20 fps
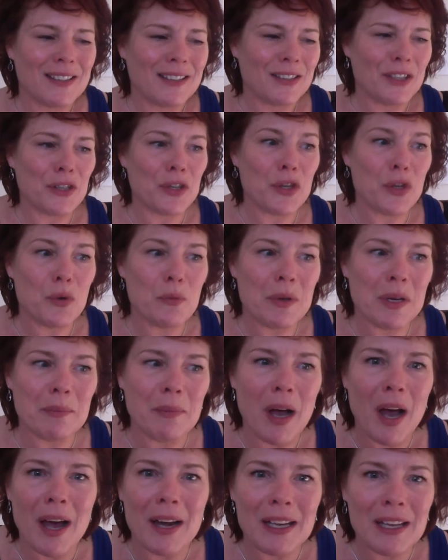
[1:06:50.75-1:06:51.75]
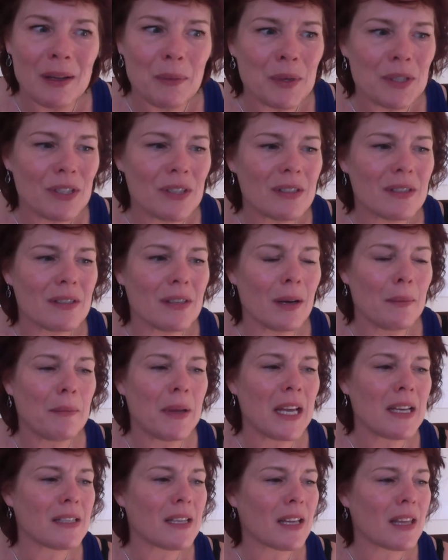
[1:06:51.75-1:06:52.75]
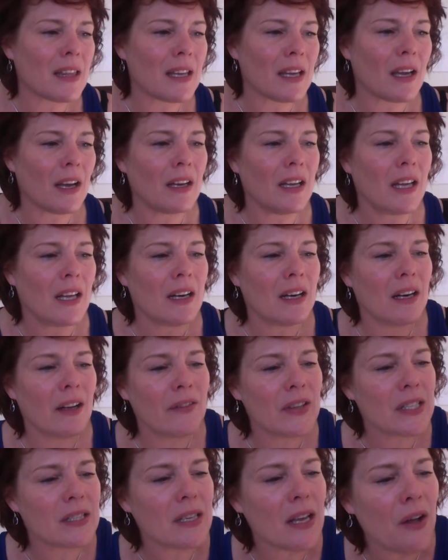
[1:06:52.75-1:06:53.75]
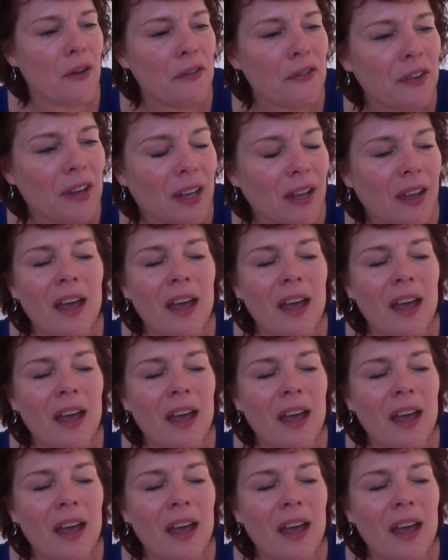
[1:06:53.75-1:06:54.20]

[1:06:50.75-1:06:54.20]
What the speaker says: your human body, which is an amazing thing in and of itself.